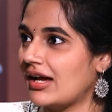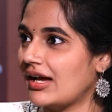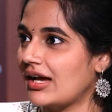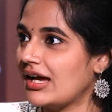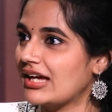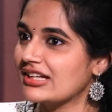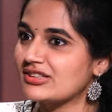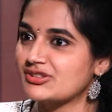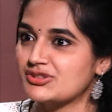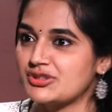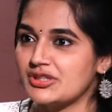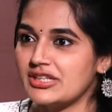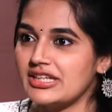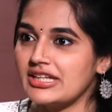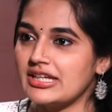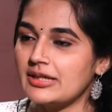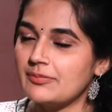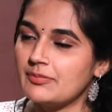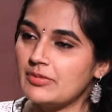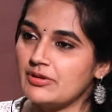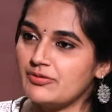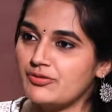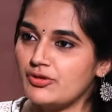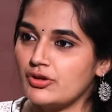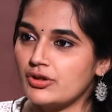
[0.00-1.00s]
Actually
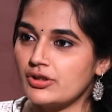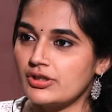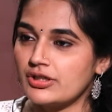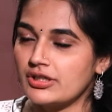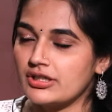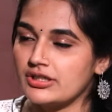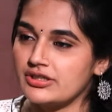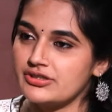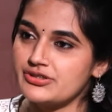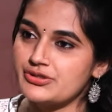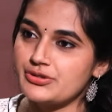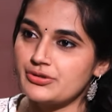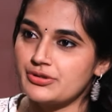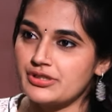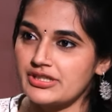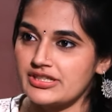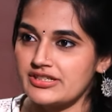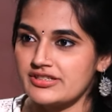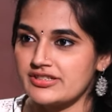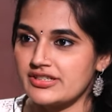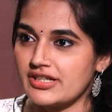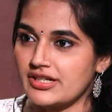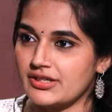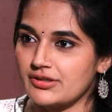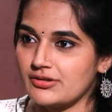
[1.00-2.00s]
before shooting
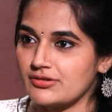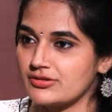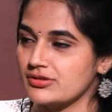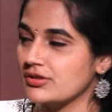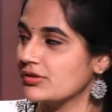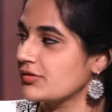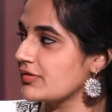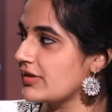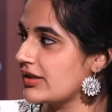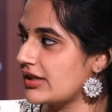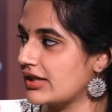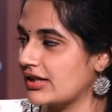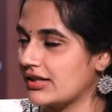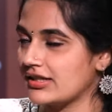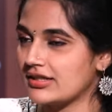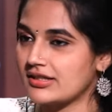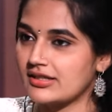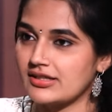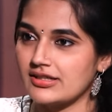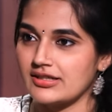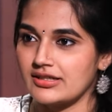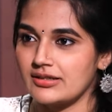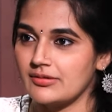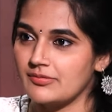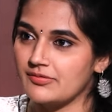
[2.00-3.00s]
started also
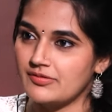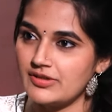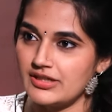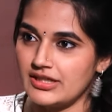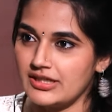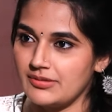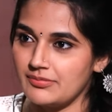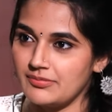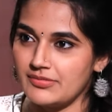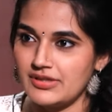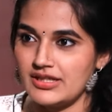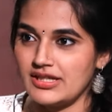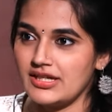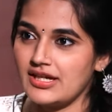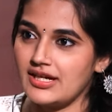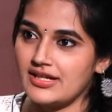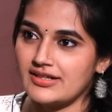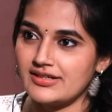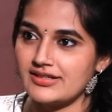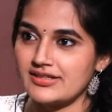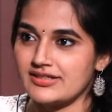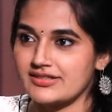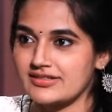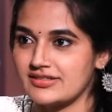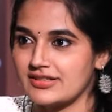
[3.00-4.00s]
me
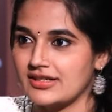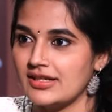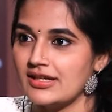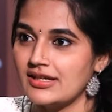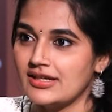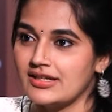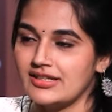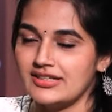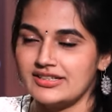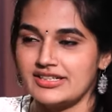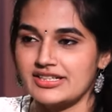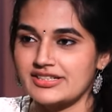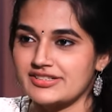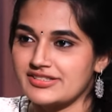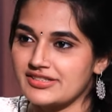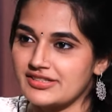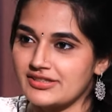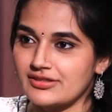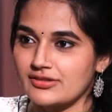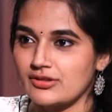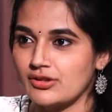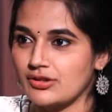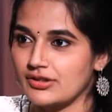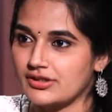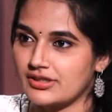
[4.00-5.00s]
and Rakshit
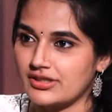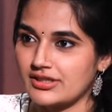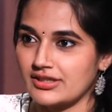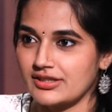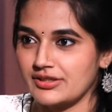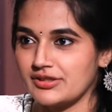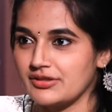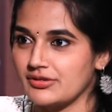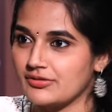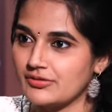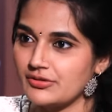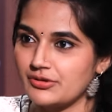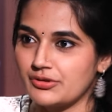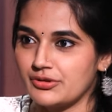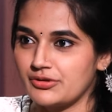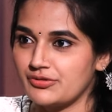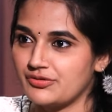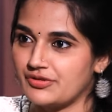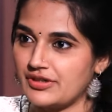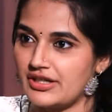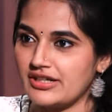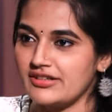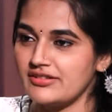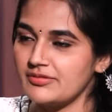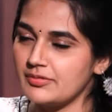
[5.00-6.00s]
got good
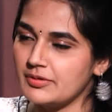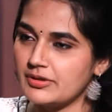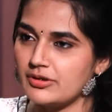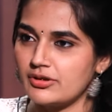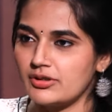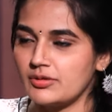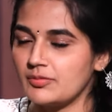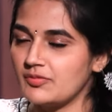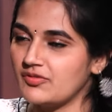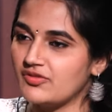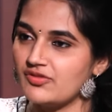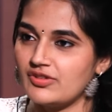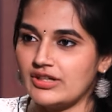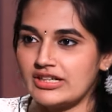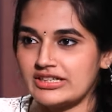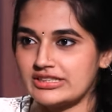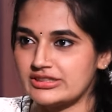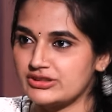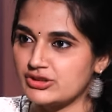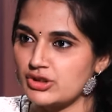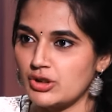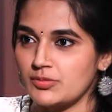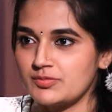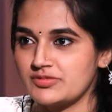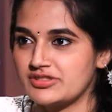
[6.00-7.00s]
friends because
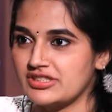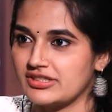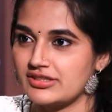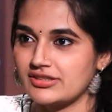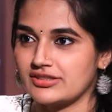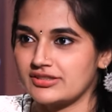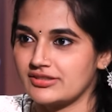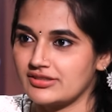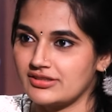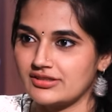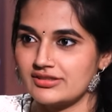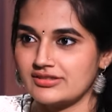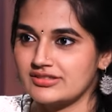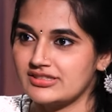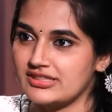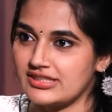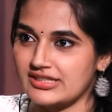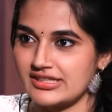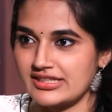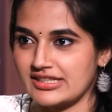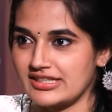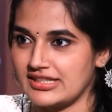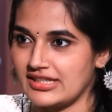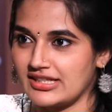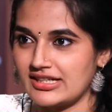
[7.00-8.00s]
workshop
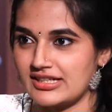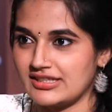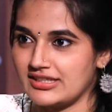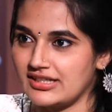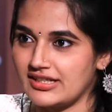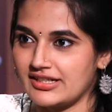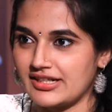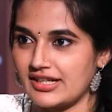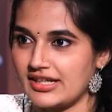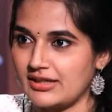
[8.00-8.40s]
jarigindi kada that time.